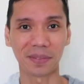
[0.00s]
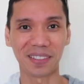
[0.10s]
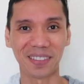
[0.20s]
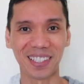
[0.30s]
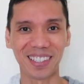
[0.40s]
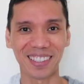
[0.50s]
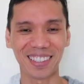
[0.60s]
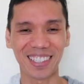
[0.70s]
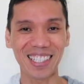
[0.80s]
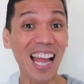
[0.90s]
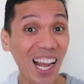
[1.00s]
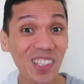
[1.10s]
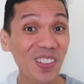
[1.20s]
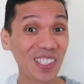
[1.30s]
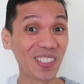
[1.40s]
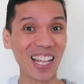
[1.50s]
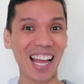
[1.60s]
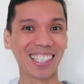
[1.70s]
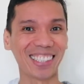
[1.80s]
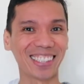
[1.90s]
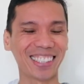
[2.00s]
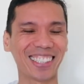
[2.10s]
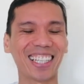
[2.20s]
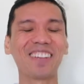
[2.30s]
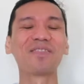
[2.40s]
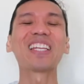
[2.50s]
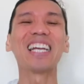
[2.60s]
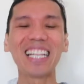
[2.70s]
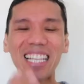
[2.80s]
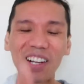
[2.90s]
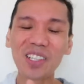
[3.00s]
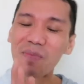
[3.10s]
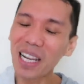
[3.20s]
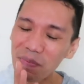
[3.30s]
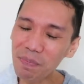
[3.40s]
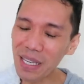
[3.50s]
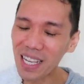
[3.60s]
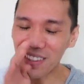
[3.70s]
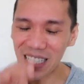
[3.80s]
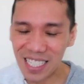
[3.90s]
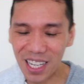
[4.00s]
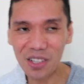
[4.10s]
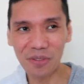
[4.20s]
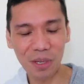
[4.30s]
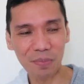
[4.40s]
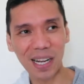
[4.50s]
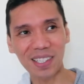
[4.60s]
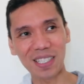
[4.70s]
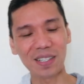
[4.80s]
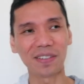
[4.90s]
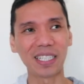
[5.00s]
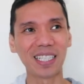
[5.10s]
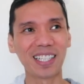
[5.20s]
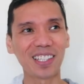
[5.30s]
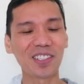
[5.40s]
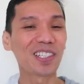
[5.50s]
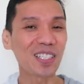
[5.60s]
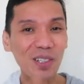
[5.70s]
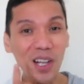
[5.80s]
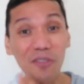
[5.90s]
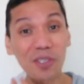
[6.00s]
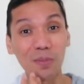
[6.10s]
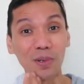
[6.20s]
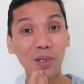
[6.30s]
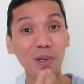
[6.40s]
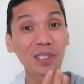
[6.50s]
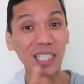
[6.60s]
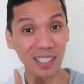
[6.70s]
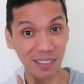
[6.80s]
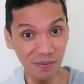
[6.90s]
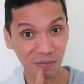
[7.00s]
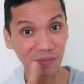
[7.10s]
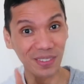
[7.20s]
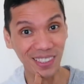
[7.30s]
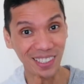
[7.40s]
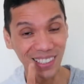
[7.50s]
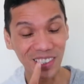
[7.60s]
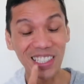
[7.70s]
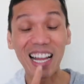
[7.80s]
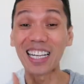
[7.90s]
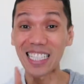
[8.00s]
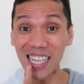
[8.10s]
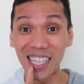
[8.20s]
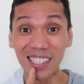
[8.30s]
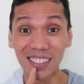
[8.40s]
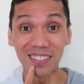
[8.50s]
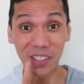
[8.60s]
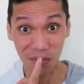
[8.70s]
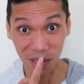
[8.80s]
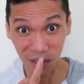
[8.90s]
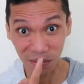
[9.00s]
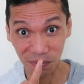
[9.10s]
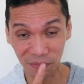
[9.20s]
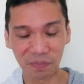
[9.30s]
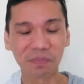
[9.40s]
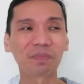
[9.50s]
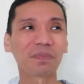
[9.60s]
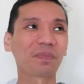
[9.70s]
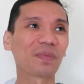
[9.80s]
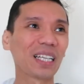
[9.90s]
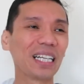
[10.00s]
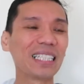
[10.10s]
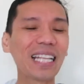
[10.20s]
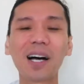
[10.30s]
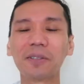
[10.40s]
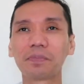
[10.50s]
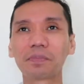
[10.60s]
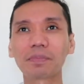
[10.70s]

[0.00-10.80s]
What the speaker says: All right, so how do we do that? Okay, now you might be at this stage of your practice already that you're so comfortable holding your tongue inside the throat. All right. Now,